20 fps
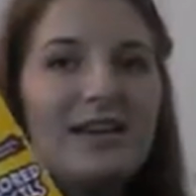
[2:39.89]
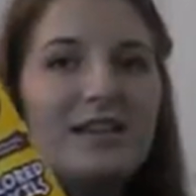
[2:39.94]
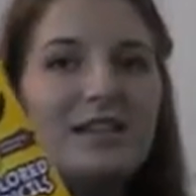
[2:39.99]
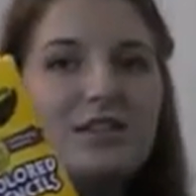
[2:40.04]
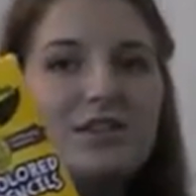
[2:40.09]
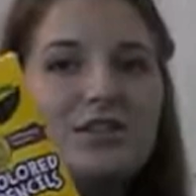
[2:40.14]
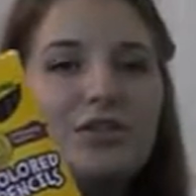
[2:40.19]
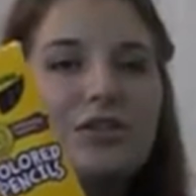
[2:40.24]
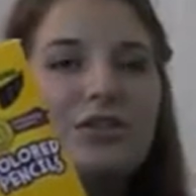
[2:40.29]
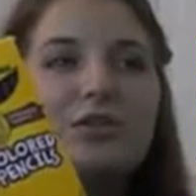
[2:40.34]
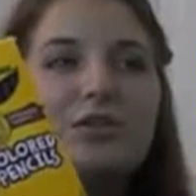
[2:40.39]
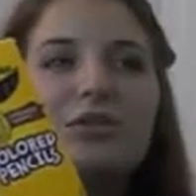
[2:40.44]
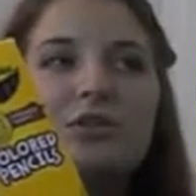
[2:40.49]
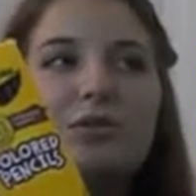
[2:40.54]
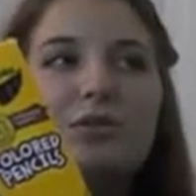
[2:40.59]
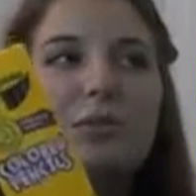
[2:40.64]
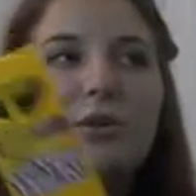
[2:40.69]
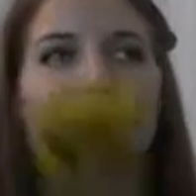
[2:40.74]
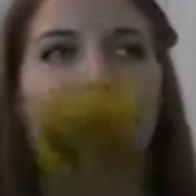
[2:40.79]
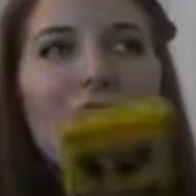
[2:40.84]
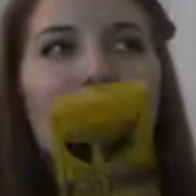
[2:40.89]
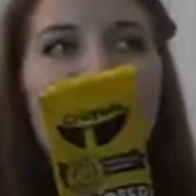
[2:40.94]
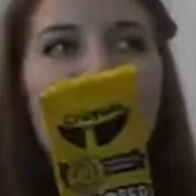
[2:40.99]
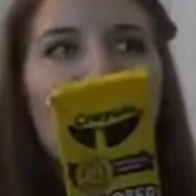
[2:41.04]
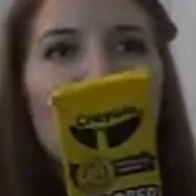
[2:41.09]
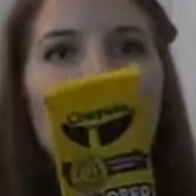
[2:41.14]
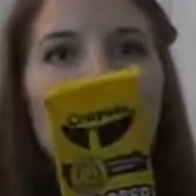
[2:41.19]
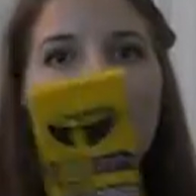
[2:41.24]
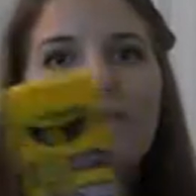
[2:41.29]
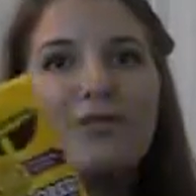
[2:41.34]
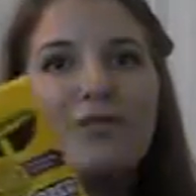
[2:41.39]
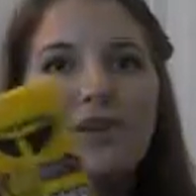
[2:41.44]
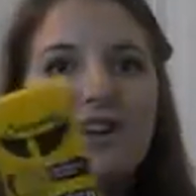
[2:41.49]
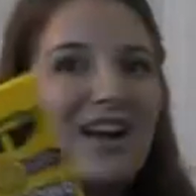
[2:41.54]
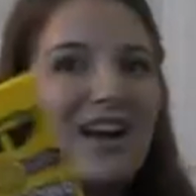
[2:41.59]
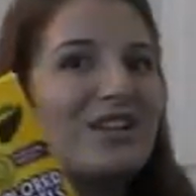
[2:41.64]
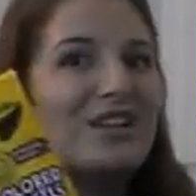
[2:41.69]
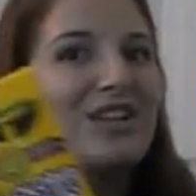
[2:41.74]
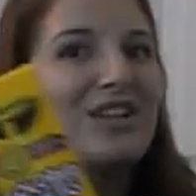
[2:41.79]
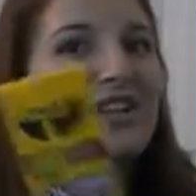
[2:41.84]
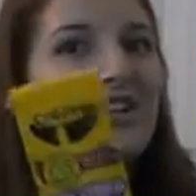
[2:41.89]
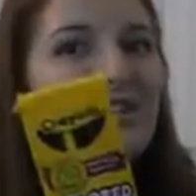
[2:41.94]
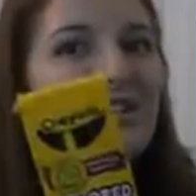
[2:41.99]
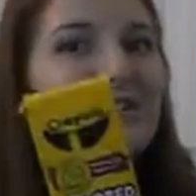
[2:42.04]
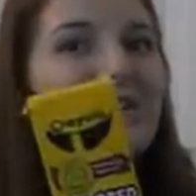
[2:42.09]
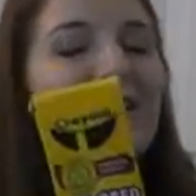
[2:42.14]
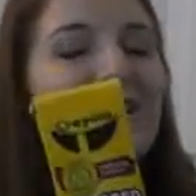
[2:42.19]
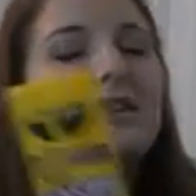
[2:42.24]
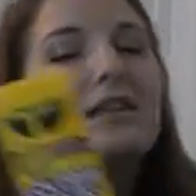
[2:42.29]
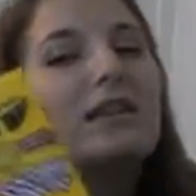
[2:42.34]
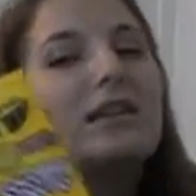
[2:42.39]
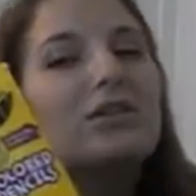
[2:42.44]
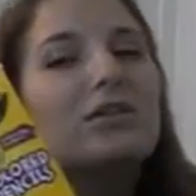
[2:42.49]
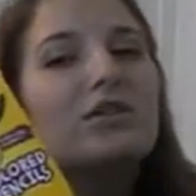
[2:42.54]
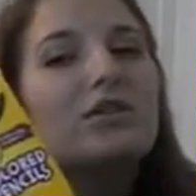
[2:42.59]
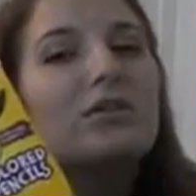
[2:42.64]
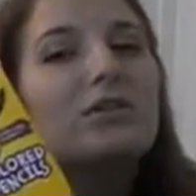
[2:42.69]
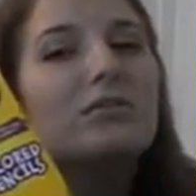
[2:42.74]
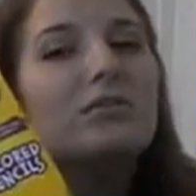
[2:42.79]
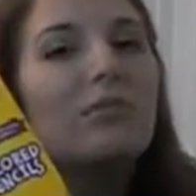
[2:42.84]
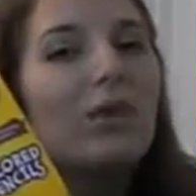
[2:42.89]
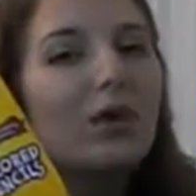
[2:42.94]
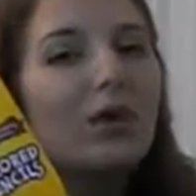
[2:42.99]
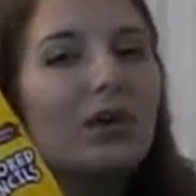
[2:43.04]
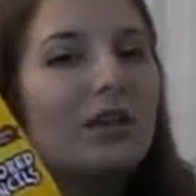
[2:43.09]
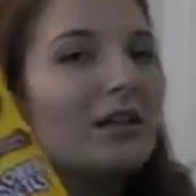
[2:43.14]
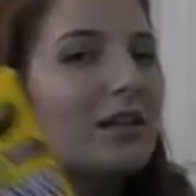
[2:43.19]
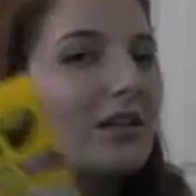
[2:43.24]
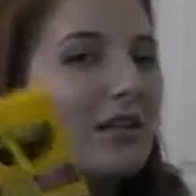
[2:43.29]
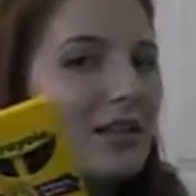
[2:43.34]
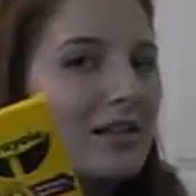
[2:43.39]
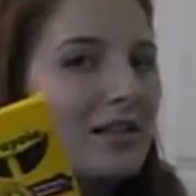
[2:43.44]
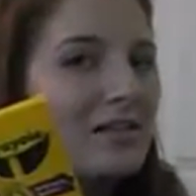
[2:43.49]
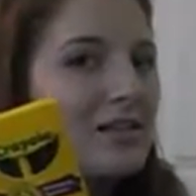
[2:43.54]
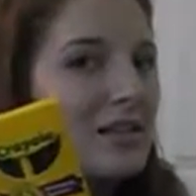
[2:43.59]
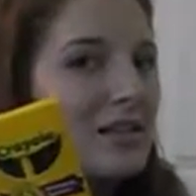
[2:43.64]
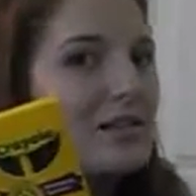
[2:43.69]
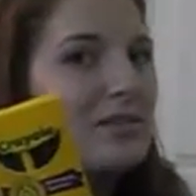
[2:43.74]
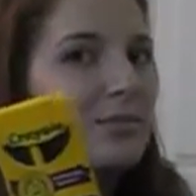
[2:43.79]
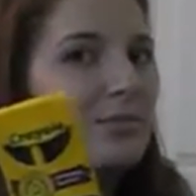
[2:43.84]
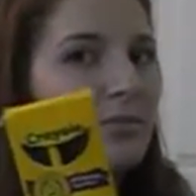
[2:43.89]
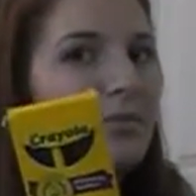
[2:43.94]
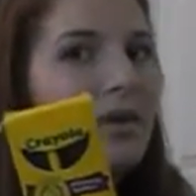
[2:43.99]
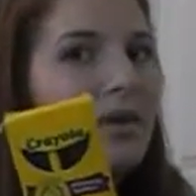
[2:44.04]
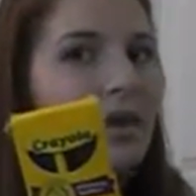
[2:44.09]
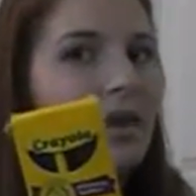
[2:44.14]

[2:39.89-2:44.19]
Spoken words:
it's easier to put it in color of what it actually looks like than just marking that it says.